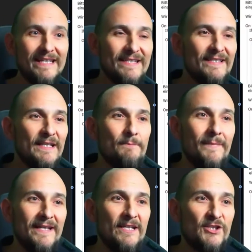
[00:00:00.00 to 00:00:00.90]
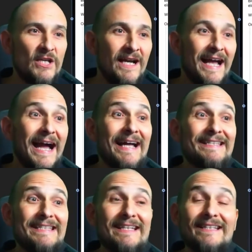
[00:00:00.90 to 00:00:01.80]
Your package was held
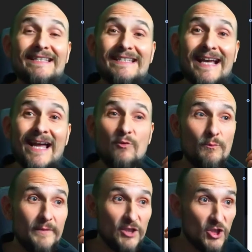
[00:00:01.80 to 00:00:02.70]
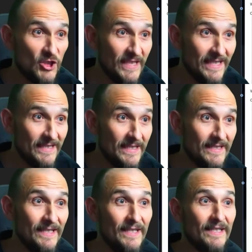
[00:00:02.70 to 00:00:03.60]
back before shipping. You
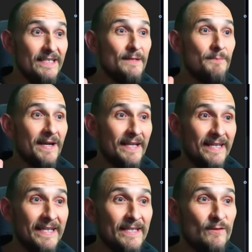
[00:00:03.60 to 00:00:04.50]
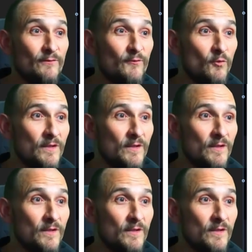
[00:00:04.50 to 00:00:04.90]
need to pay the insurance fee.